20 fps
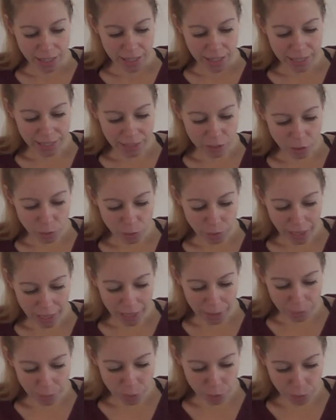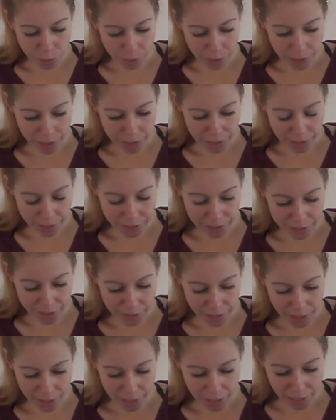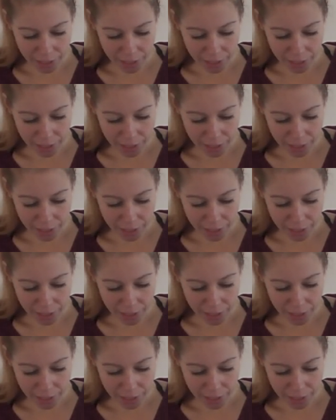hello, I'm new in here.